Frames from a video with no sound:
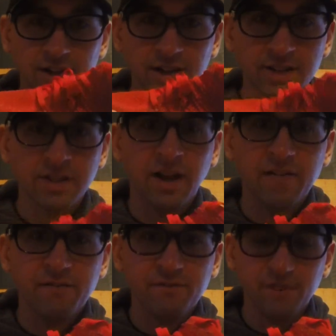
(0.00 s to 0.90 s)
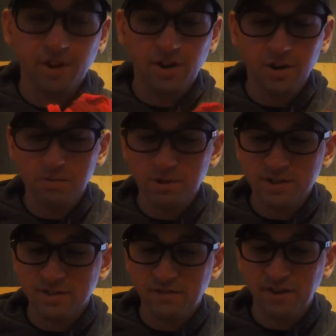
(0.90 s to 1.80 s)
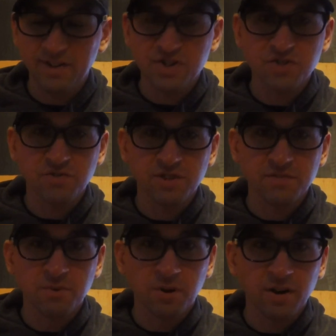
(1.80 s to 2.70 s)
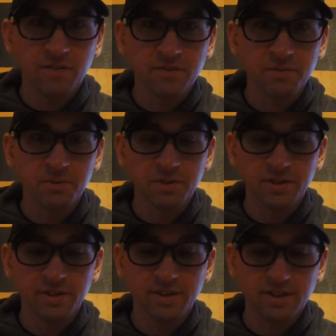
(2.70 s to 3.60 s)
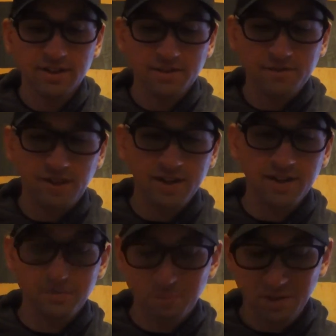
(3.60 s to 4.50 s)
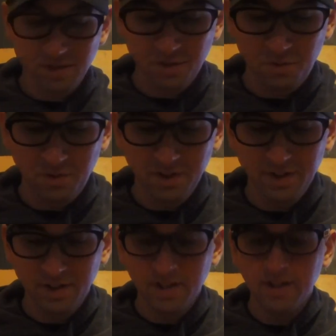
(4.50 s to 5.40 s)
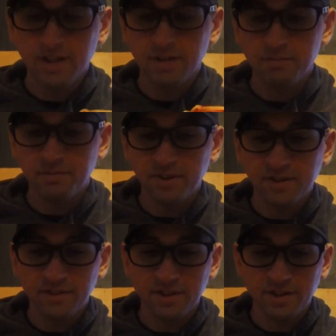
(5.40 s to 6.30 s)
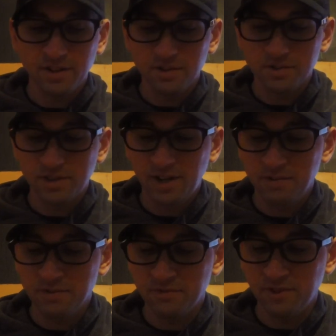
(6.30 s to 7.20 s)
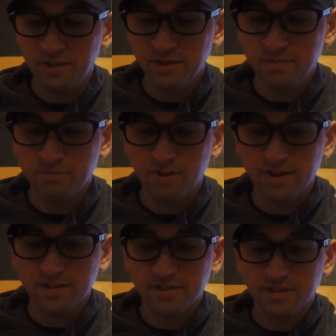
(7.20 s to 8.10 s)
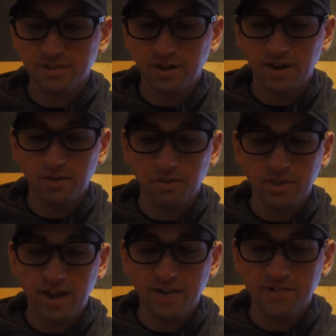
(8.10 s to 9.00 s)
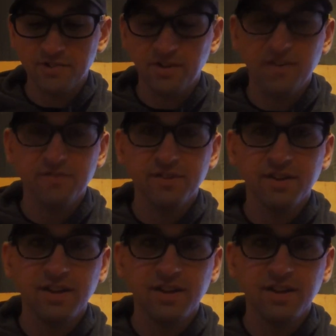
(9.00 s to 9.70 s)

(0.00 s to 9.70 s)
I've hard pressed to find a shoe that's more comfortable than the Flyknit, but the One comes very, very close. I was very impressed with how soft